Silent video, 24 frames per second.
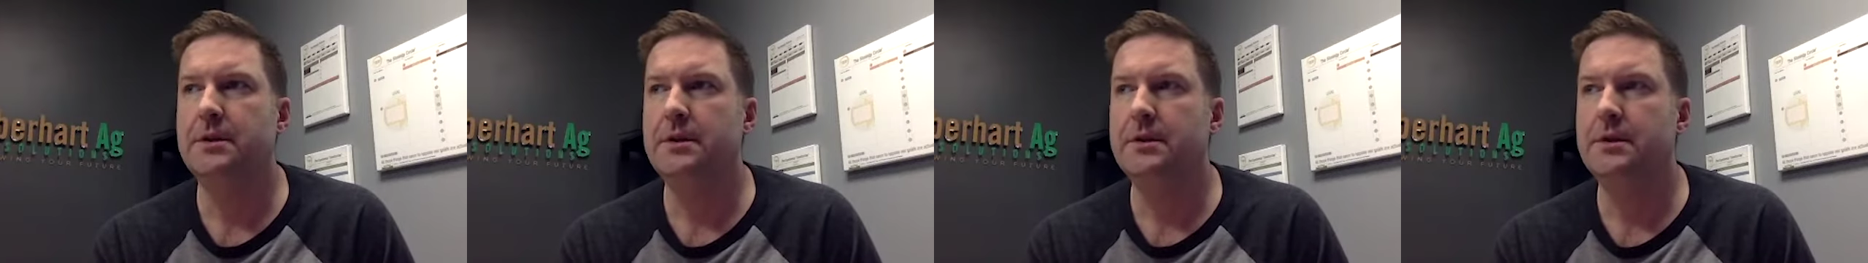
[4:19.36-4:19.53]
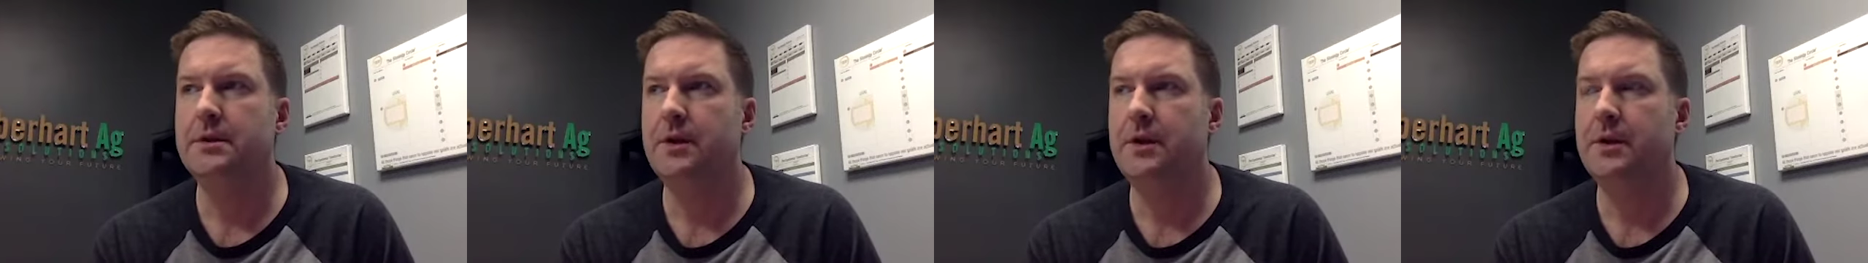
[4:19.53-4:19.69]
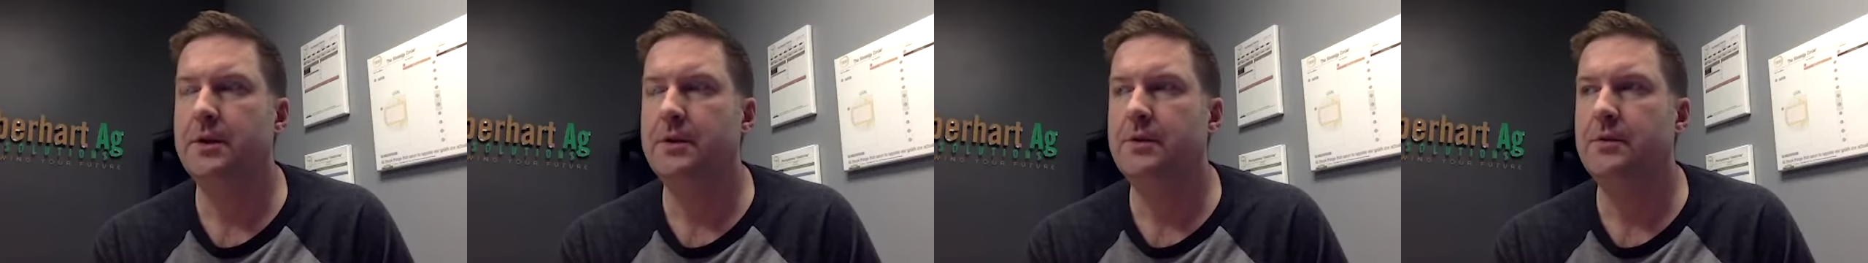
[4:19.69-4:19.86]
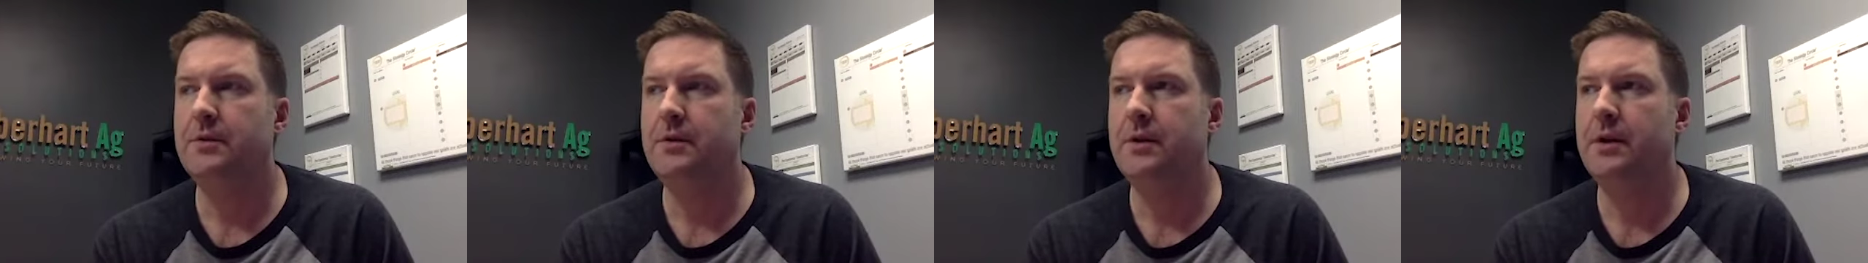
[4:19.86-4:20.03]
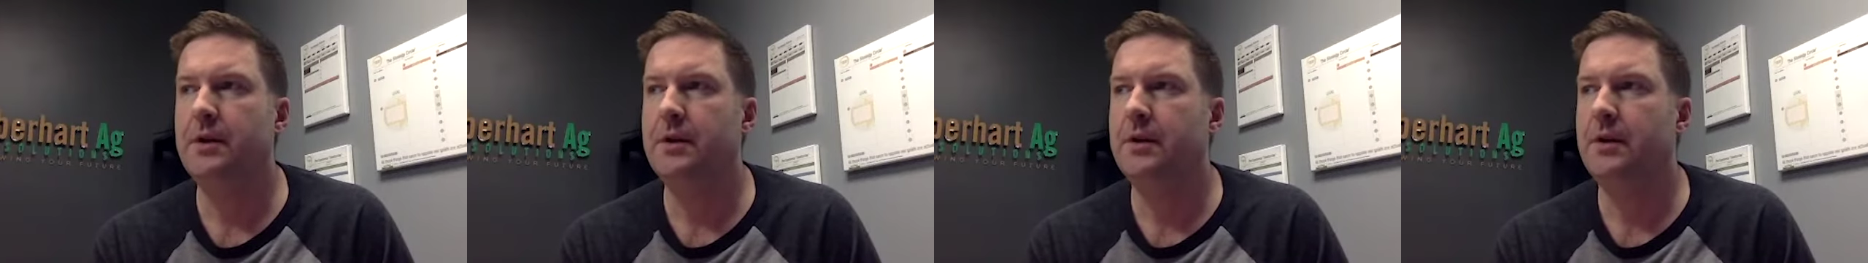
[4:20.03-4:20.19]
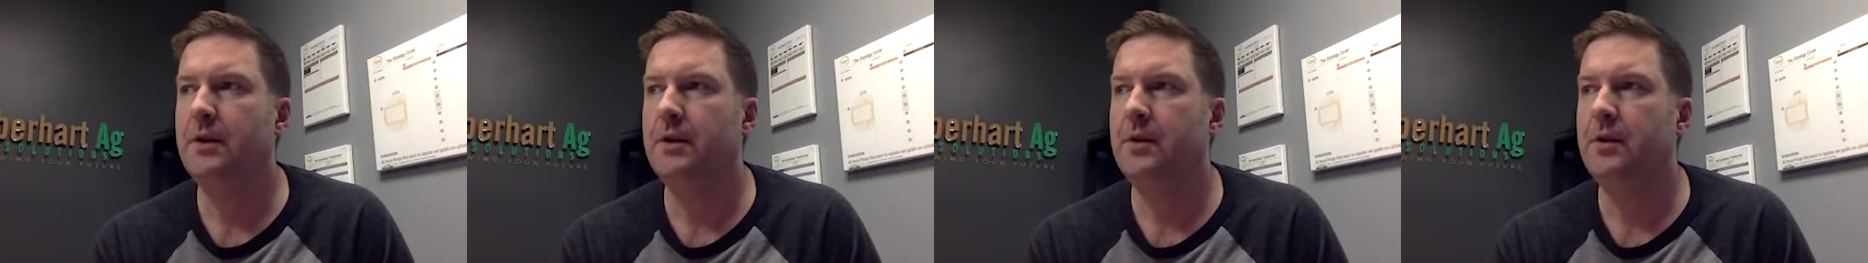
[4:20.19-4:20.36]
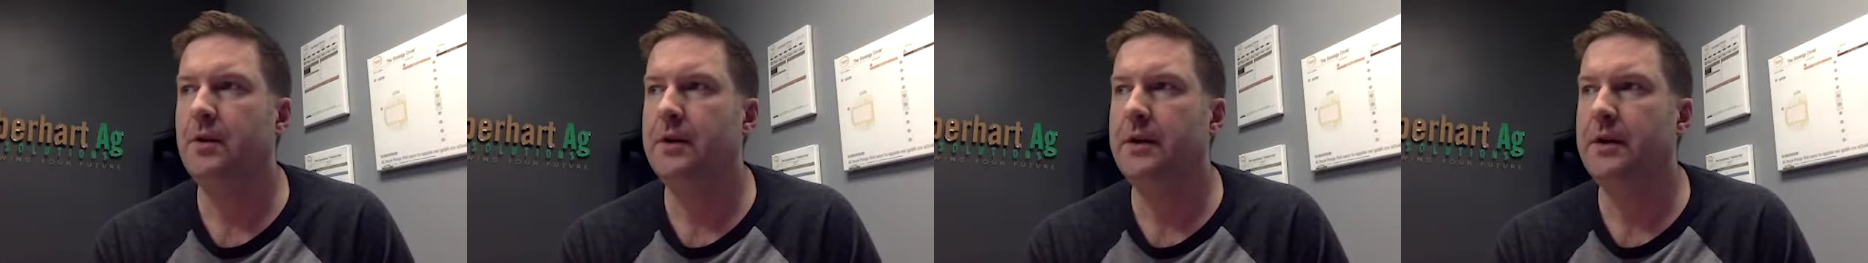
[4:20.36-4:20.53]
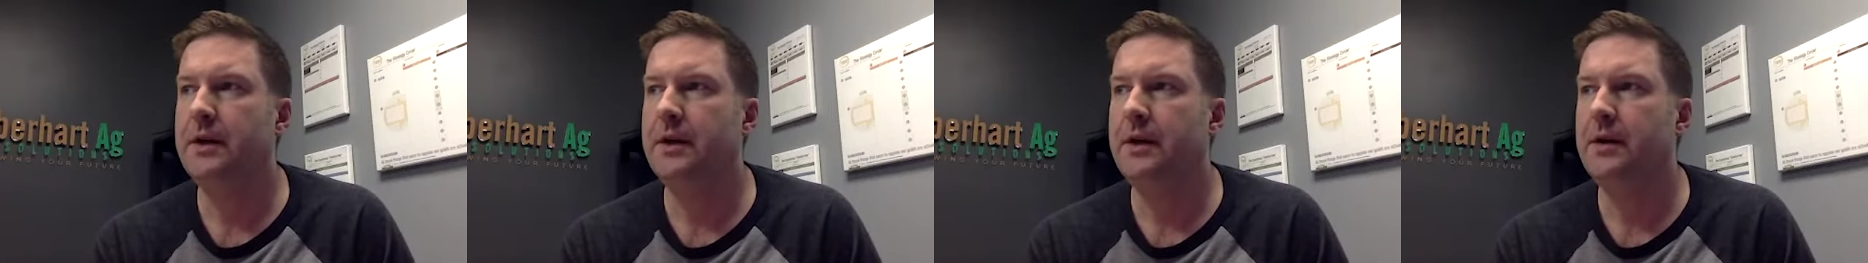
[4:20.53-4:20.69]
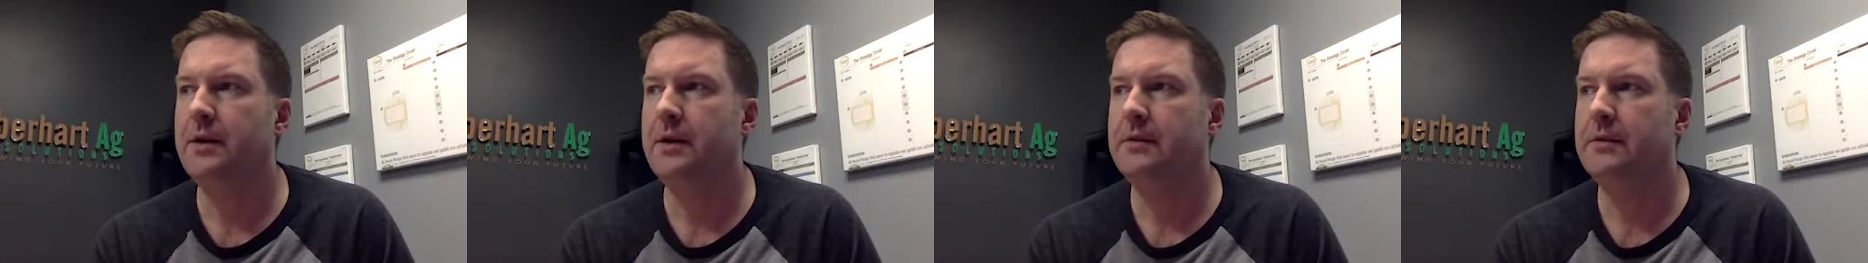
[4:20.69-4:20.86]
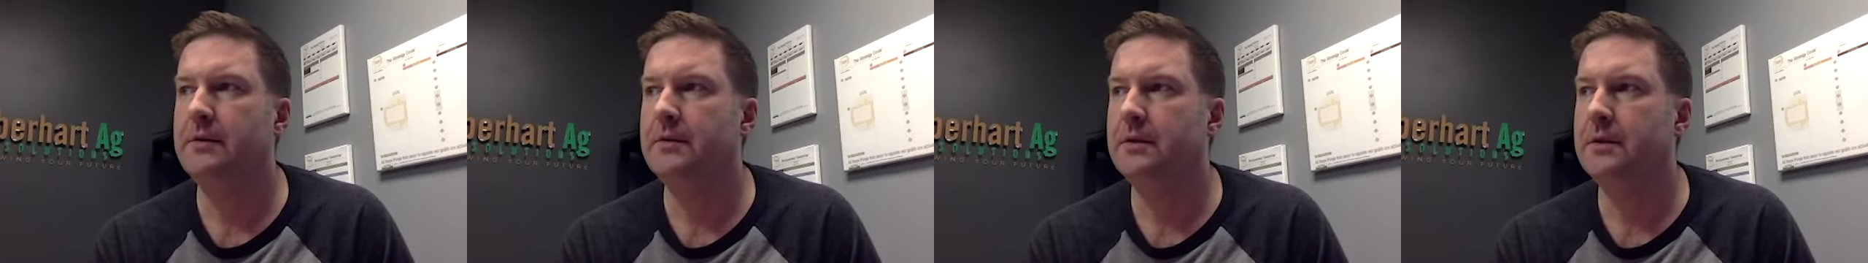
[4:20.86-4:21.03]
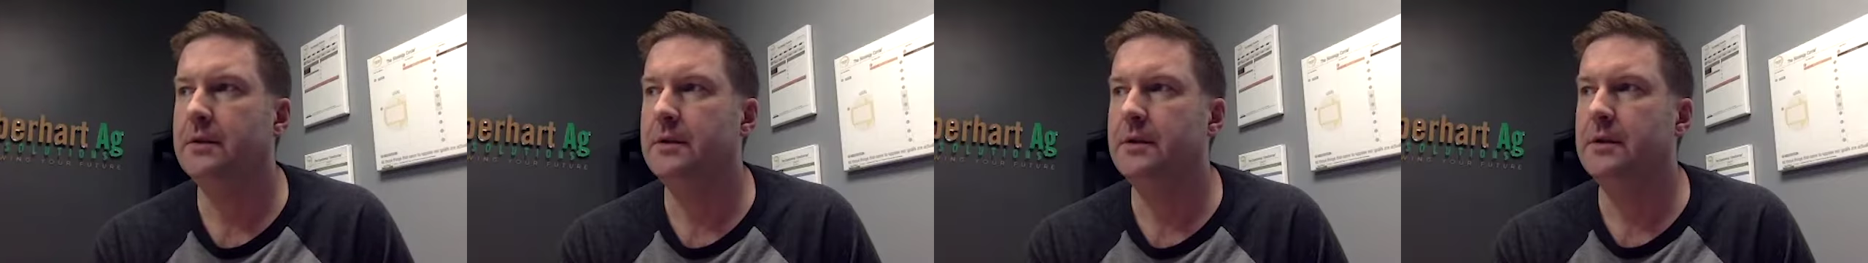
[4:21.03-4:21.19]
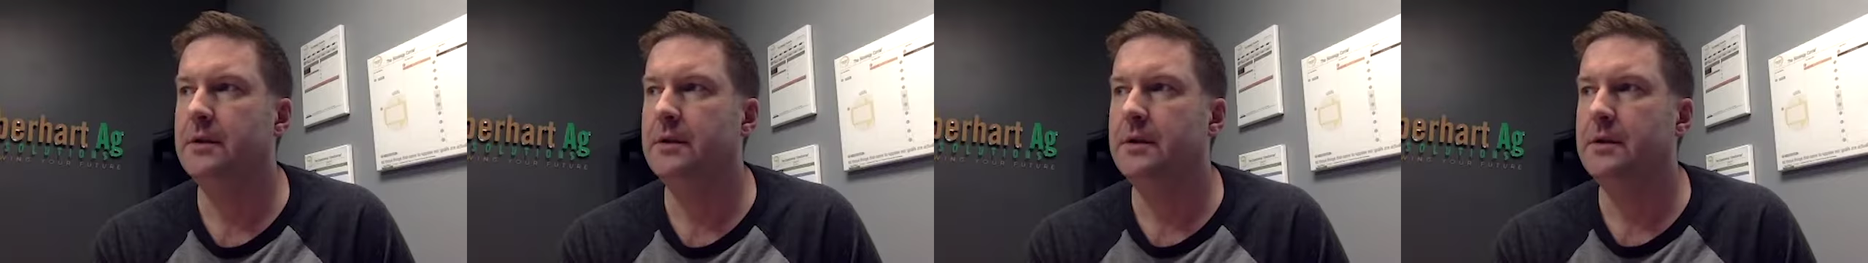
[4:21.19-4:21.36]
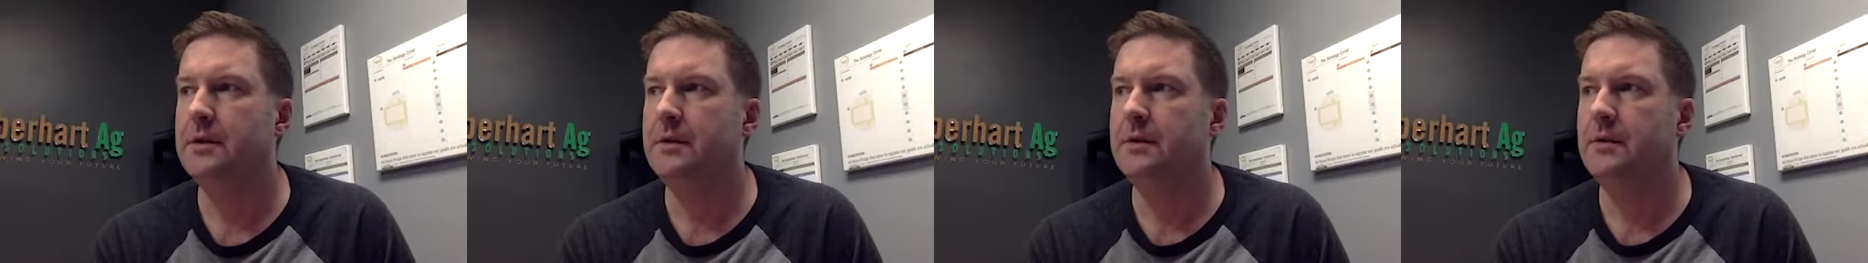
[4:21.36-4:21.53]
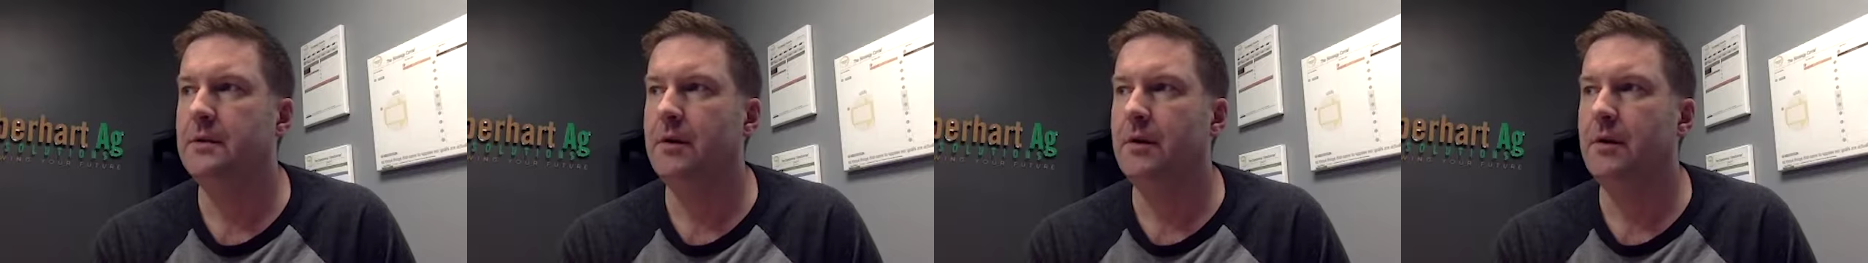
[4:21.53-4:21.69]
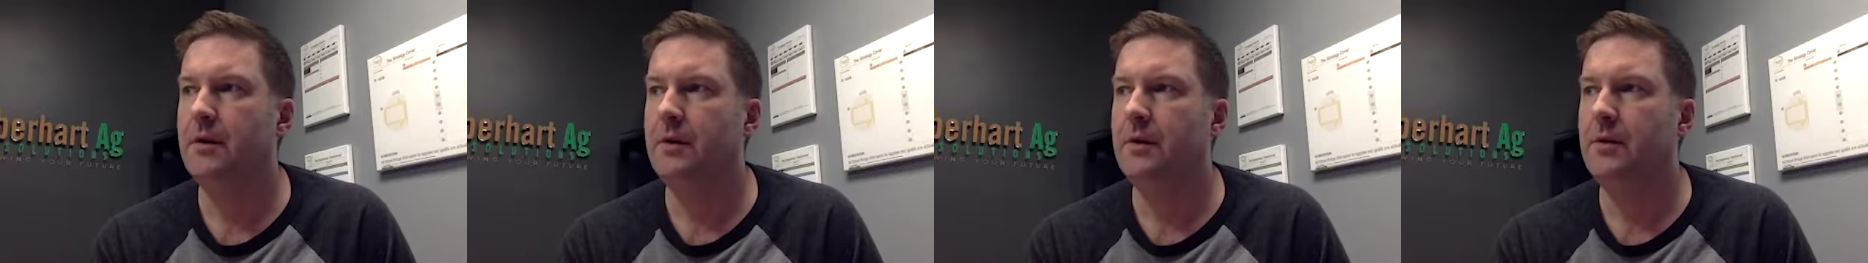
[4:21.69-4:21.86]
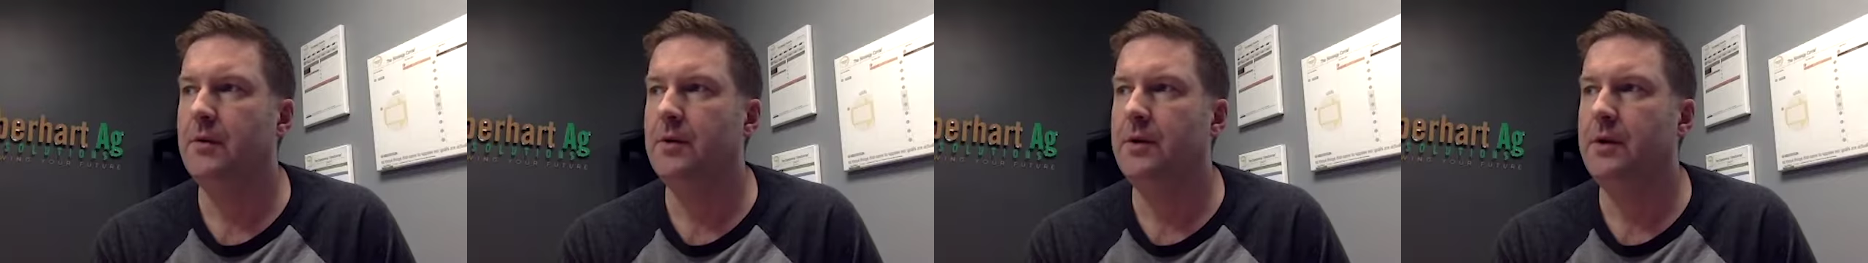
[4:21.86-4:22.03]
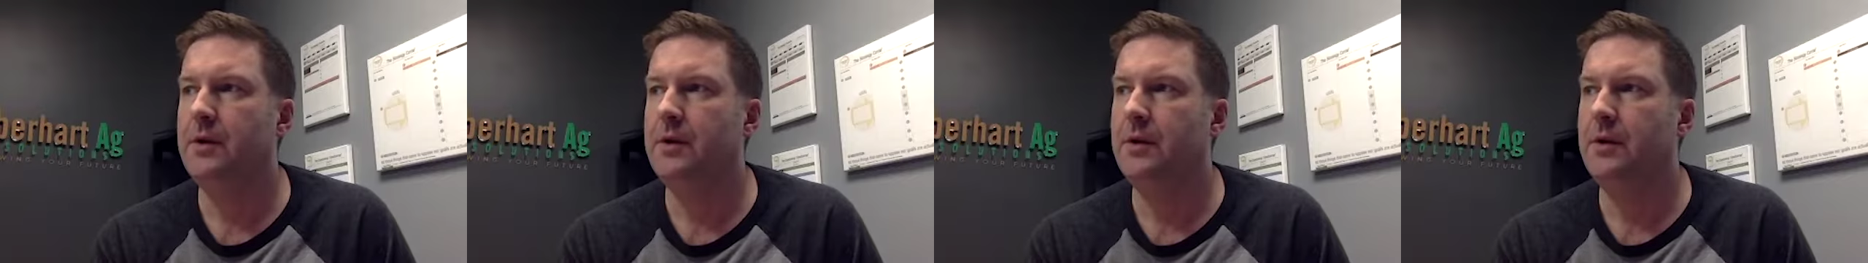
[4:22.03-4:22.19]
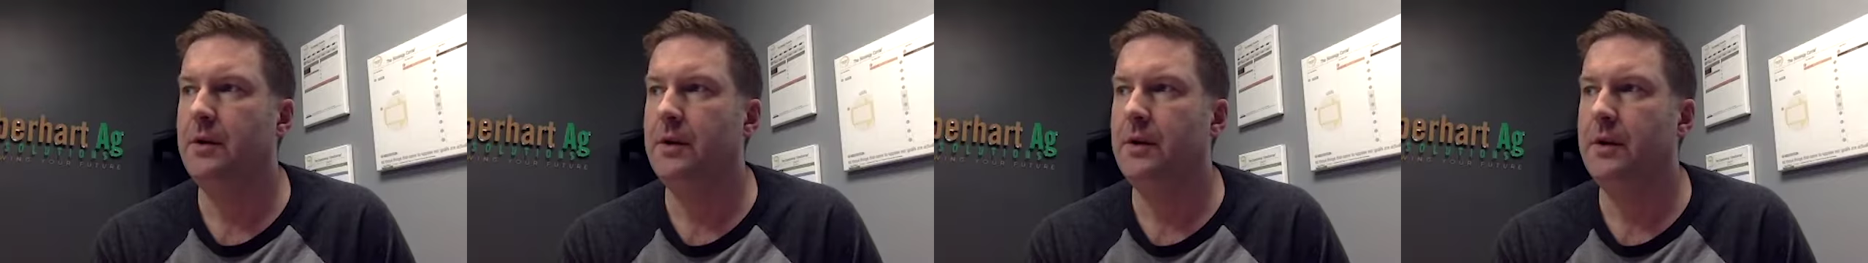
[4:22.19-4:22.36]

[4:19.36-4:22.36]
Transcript: not too long ago, and now, you know,